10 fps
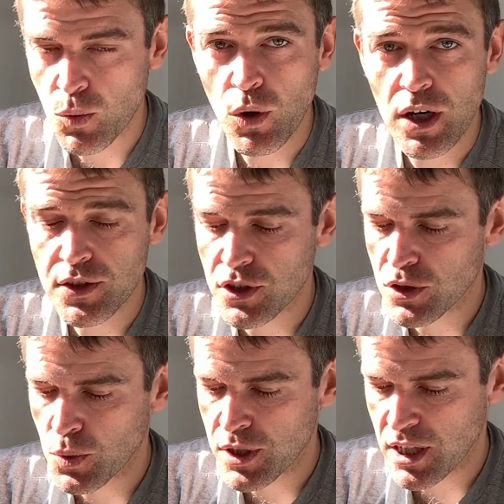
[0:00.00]
The words
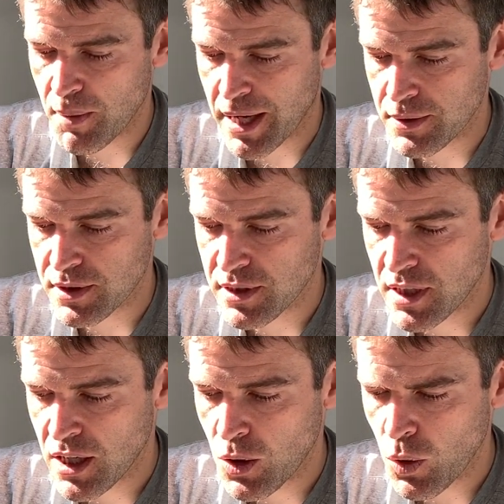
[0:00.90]
just wouldn't come out.
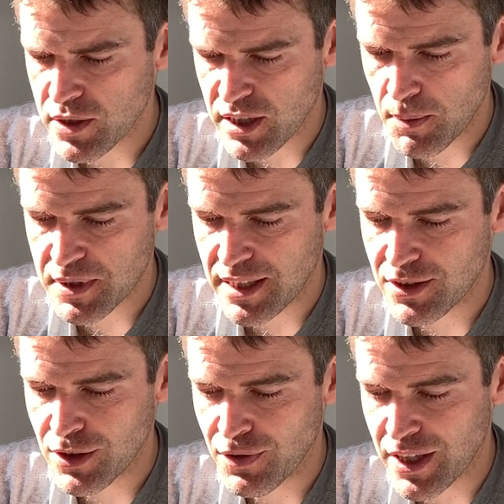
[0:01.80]
"What's up?" said
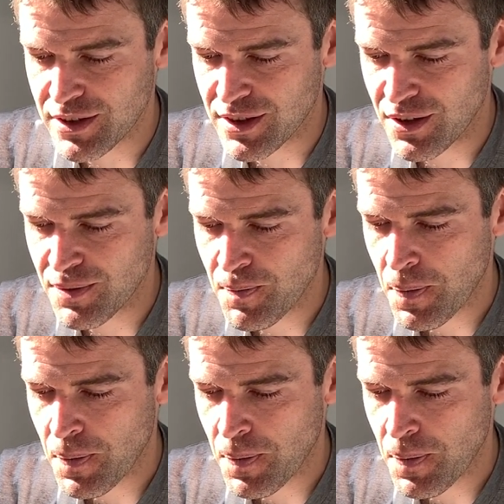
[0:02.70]
Sue Featherstone.